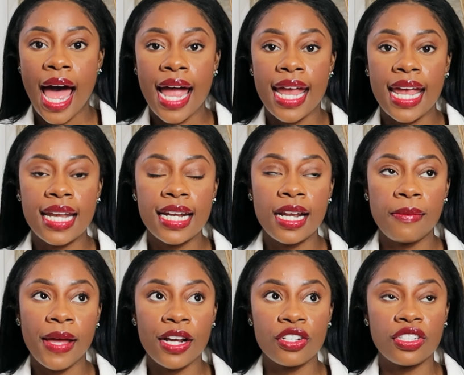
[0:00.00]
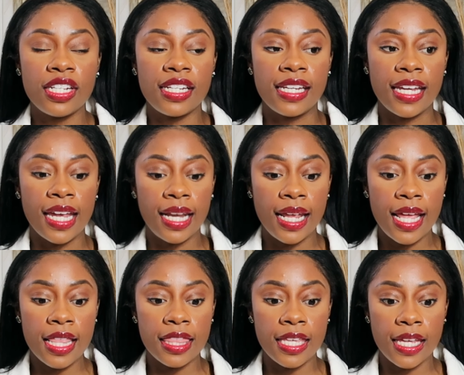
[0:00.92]
I ended up actually
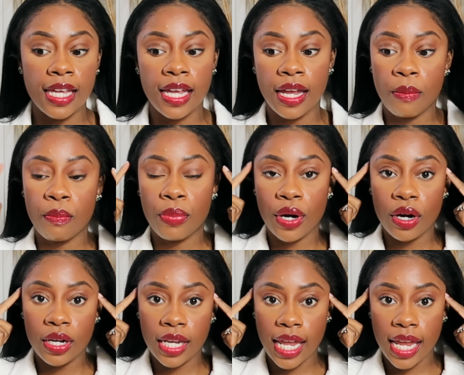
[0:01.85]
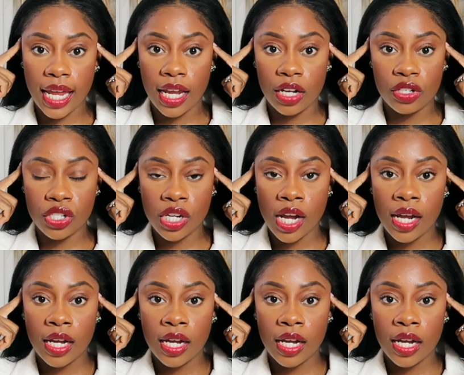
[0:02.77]
getting the bird cage